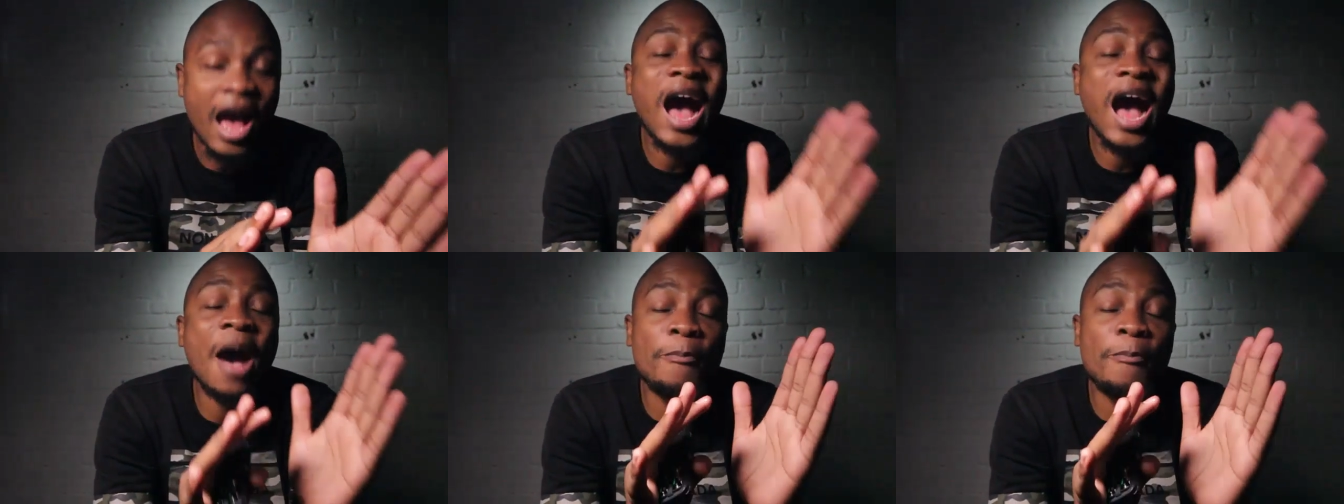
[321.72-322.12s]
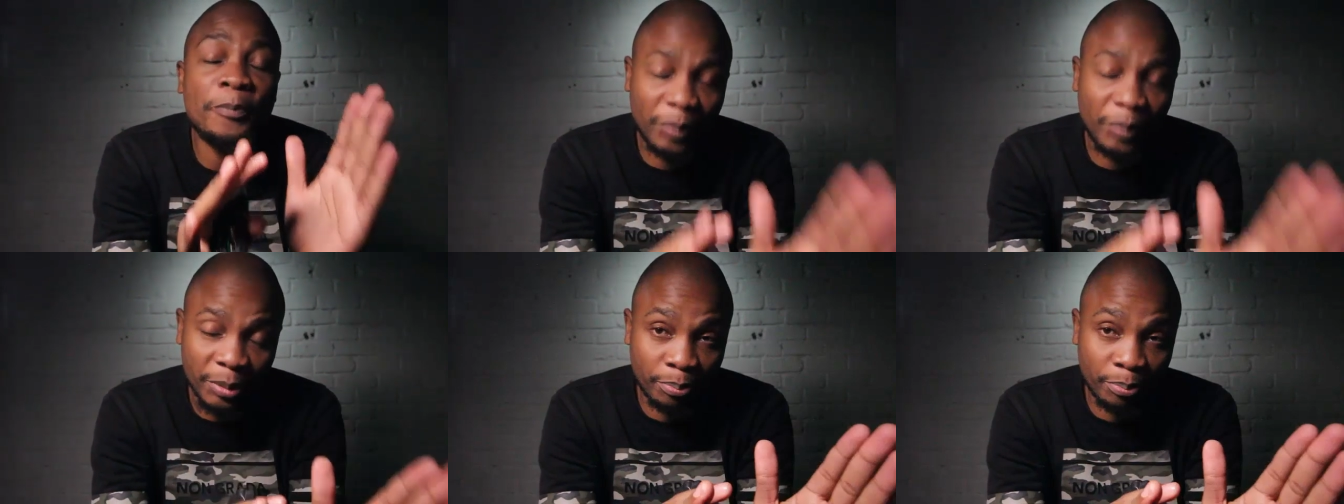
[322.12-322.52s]

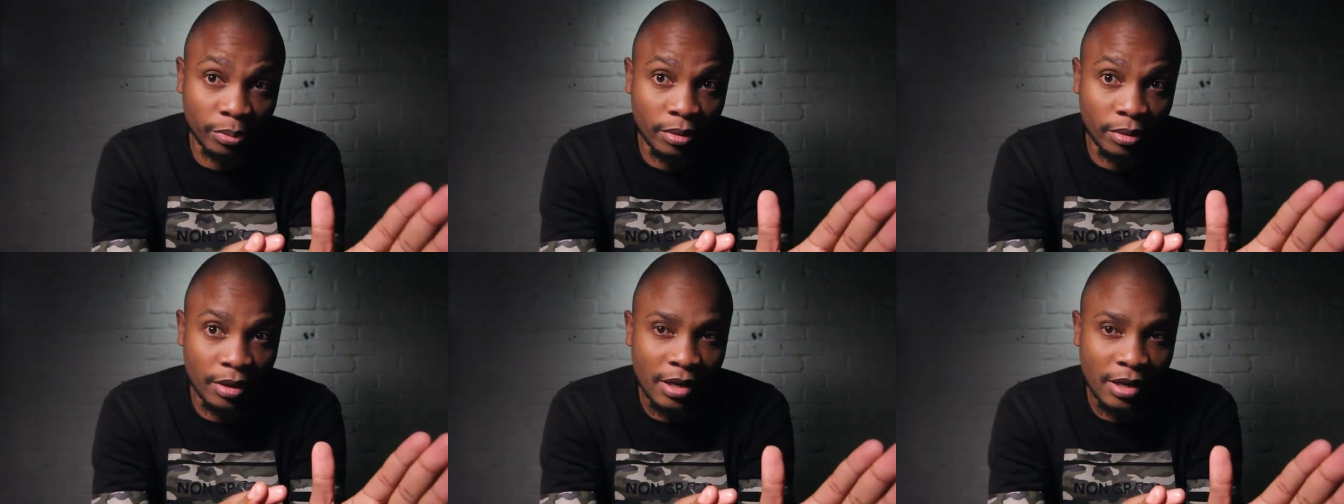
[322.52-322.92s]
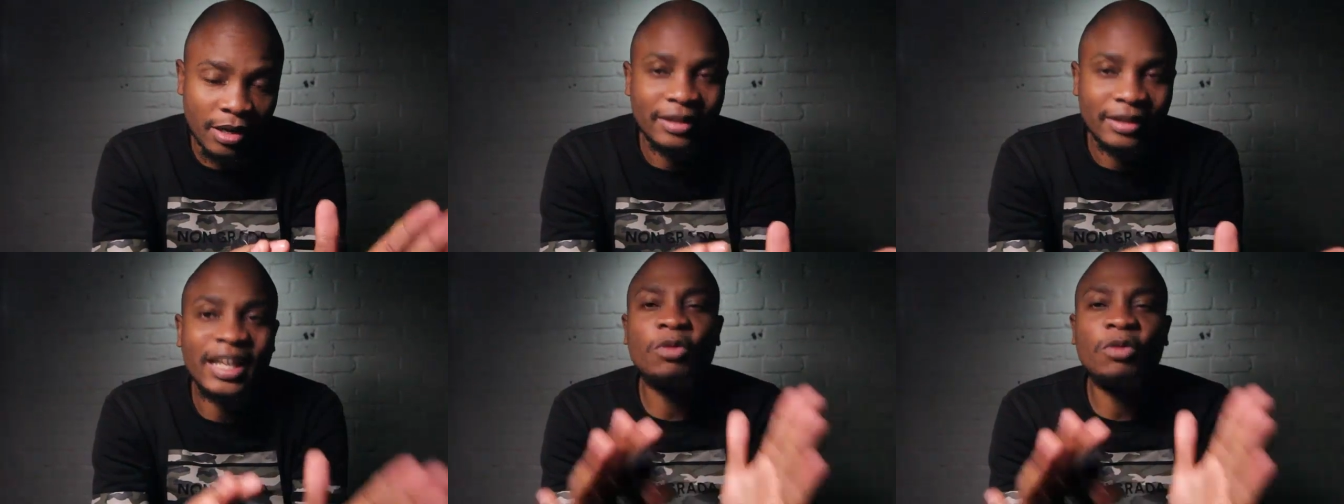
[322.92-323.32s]
are people
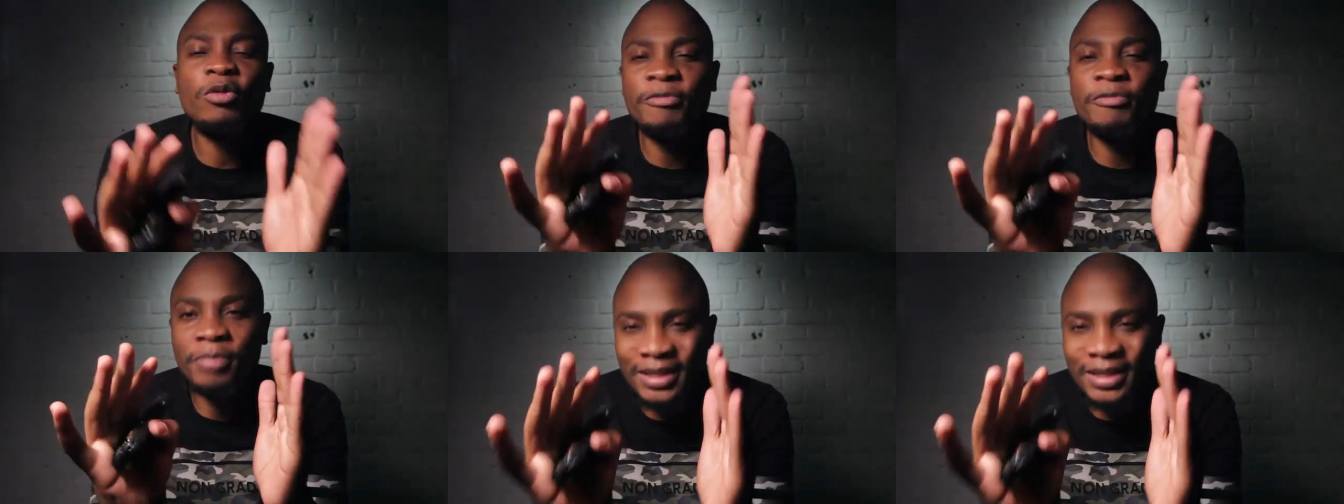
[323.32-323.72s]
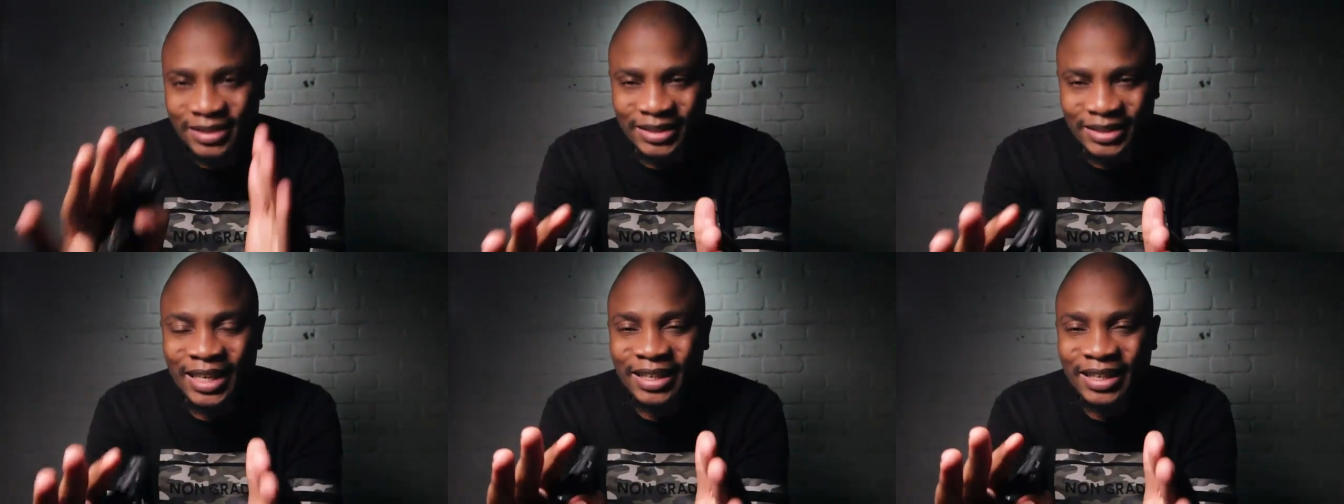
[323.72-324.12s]
that we've been
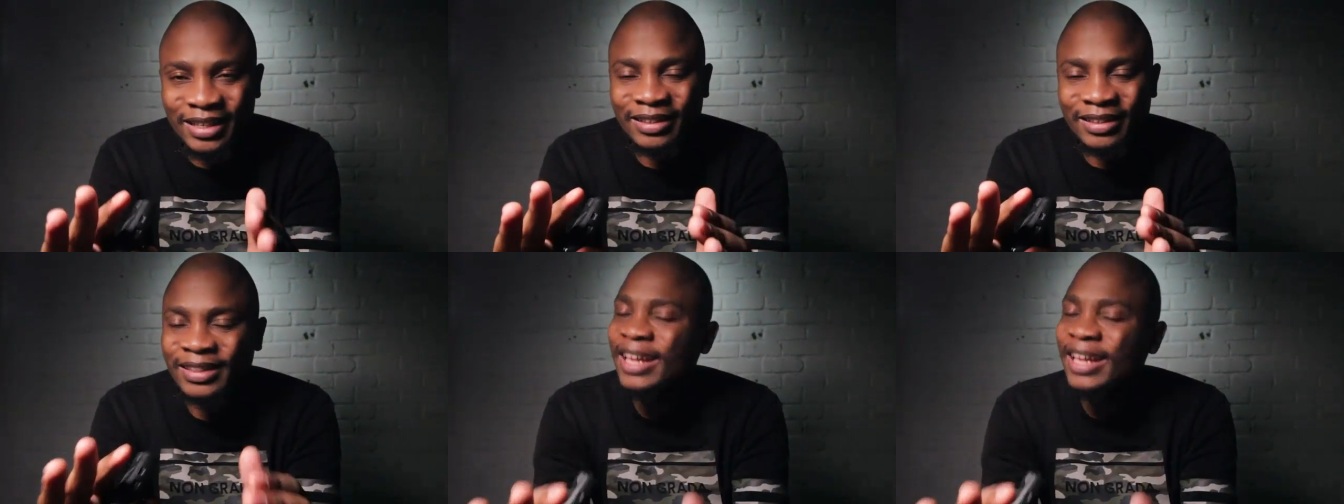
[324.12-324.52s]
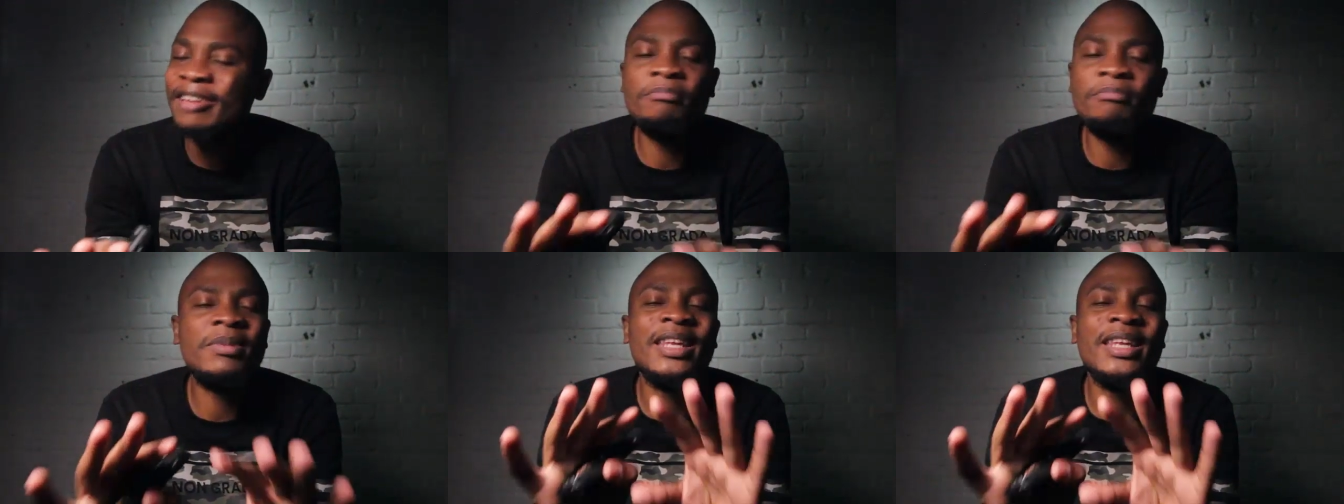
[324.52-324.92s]
saying
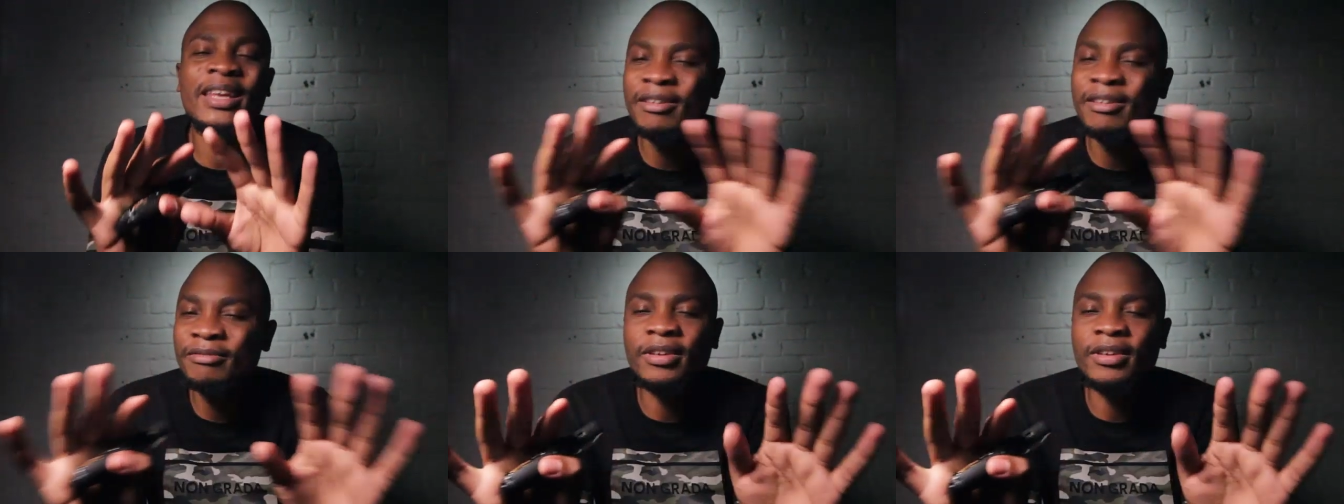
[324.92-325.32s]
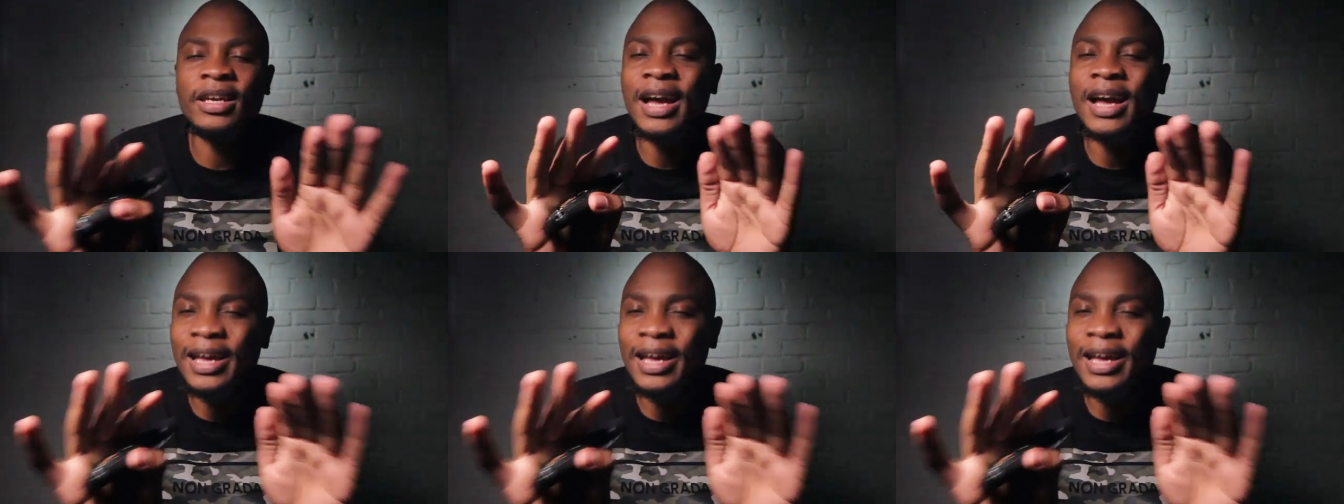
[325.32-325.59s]
they've been having